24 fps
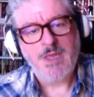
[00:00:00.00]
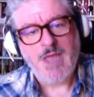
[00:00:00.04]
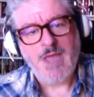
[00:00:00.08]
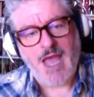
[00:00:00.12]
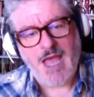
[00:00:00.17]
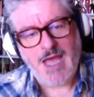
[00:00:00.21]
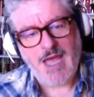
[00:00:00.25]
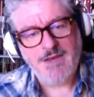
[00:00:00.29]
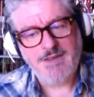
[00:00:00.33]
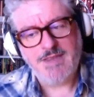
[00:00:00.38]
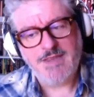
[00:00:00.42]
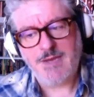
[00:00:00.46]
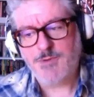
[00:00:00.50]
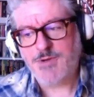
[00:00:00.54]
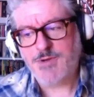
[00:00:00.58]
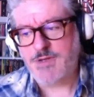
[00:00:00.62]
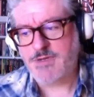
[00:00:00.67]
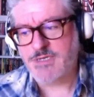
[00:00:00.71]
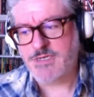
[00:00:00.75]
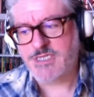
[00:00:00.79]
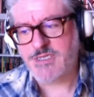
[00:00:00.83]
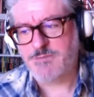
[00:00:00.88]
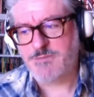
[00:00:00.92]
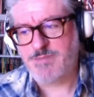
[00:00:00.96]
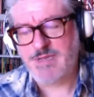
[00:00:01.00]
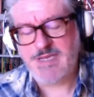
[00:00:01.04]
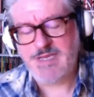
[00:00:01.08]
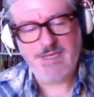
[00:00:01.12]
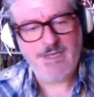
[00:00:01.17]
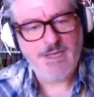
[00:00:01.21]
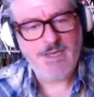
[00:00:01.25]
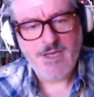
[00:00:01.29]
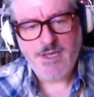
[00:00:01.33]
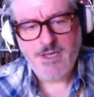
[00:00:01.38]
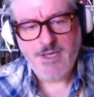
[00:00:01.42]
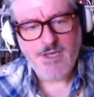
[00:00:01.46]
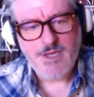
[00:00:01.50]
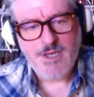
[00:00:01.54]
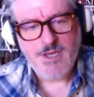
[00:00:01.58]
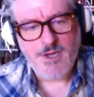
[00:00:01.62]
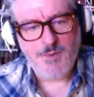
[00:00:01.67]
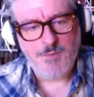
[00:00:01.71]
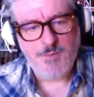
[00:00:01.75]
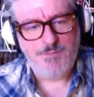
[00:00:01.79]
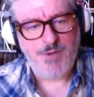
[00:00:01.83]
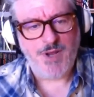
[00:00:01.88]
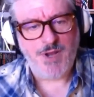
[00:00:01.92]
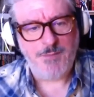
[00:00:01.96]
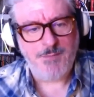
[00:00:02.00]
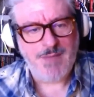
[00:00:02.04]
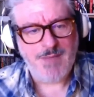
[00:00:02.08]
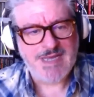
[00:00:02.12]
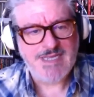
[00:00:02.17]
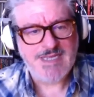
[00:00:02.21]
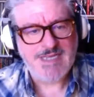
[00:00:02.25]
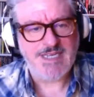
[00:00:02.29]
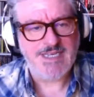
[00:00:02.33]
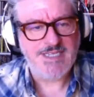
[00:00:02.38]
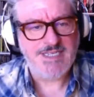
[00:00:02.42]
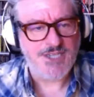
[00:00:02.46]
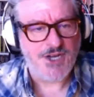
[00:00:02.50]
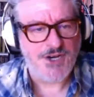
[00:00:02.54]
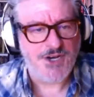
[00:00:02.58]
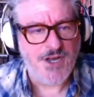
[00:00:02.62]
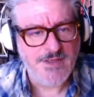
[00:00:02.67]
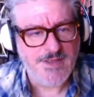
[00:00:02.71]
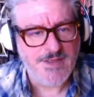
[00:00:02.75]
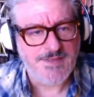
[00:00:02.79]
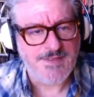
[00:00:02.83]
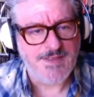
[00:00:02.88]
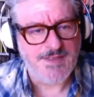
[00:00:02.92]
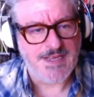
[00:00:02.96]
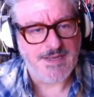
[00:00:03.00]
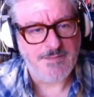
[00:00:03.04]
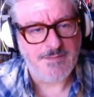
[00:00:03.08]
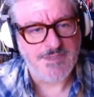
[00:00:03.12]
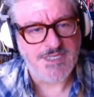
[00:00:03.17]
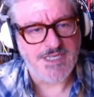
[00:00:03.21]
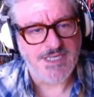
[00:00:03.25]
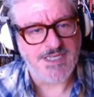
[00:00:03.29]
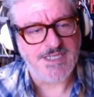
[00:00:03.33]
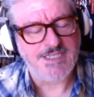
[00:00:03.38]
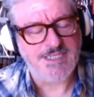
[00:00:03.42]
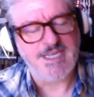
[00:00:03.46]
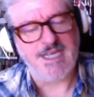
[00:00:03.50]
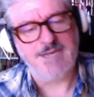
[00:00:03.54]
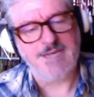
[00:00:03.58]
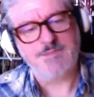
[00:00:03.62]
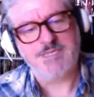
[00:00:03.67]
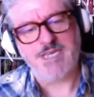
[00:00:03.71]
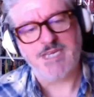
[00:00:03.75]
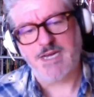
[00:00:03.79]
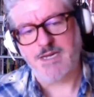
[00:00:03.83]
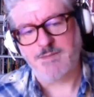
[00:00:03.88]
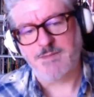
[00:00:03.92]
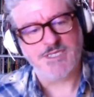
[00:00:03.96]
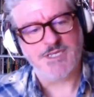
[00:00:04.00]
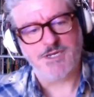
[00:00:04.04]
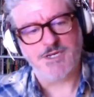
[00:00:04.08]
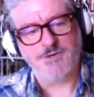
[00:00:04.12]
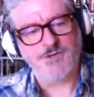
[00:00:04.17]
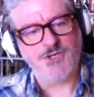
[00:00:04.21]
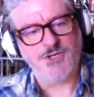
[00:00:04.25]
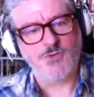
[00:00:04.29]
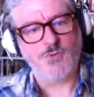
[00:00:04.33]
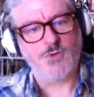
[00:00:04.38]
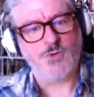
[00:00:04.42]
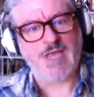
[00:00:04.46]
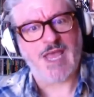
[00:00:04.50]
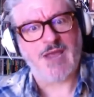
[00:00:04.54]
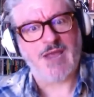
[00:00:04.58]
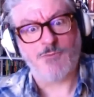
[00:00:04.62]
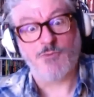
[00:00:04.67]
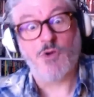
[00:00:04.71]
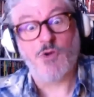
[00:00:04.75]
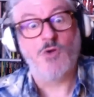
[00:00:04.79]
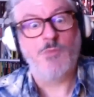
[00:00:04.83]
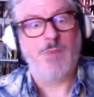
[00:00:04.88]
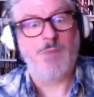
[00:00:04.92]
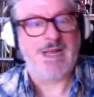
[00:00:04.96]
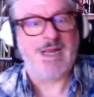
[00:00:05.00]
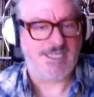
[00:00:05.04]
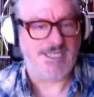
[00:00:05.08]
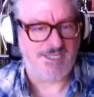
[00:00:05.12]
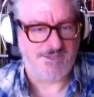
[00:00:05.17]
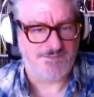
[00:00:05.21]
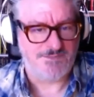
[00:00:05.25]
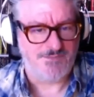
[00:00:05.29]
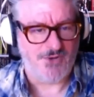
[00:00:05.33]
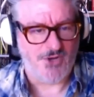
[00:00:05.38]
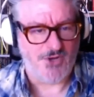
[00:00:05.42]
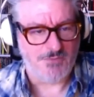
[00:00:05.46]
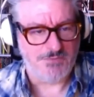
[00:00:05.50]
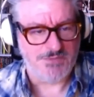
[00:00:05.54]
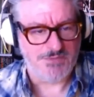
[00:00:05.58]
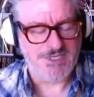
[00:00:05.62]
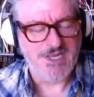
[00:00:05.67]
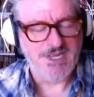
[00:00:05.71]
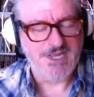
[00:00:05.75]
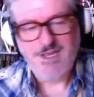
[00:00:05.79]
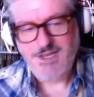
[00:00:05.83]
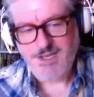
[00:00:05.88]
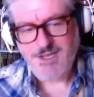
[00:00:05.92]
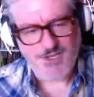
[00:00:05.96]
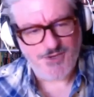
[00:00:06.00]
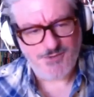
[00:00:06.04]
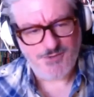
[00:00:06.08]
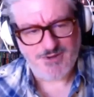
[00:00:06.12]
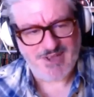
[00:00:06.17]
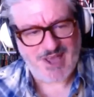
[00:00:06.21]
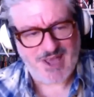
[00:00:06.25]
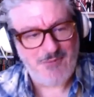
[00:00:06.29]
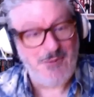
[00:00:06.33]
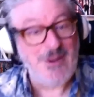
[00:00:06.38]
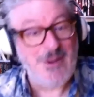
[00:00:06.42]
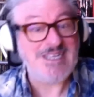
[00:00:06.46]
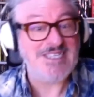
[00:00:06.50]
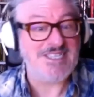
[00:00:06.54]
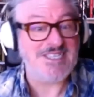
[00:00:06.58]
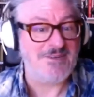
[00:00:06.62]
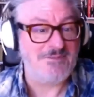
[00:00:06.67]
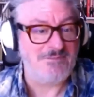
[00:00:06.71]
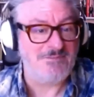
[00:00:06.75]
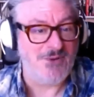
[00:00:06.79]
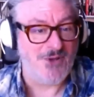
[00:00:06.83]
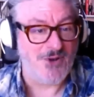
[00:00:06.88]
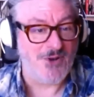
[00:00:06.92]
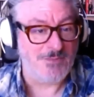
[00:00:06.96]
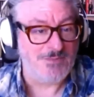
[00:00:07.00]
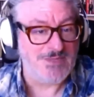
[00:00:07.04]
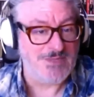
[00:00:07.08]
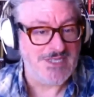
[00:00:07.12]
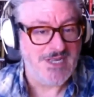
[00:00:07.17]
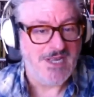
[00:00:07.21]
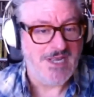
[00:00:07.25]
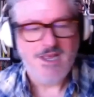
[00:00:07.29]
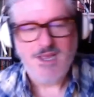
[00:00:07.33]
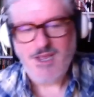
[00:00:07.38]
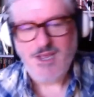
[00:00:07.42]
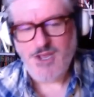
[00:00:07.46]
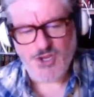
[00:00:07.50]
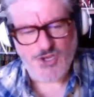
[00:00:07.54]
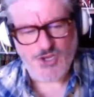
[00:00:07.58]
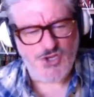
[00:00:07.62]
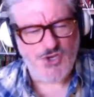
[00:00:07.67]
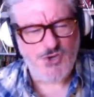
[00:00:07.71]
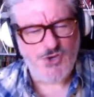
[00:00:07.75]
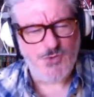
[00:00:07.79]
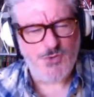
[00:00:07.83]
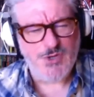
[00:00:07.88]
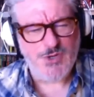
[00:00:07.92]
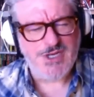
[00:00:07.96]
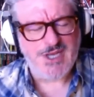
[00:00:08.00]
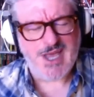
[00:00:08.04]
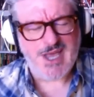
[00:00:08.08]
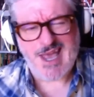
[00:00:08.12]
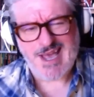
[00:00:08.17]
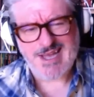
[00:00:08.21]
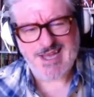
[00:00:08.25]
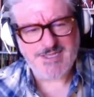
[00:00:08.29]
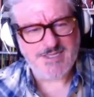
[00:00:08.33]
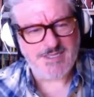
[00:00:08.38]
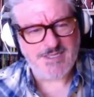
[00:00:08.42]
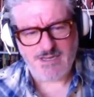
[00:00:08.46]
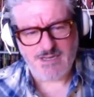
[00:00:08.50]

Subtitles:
And there would also be pulp magazines on other themes at the same time. So you would get romance pulps, you would get Western pulps, you would get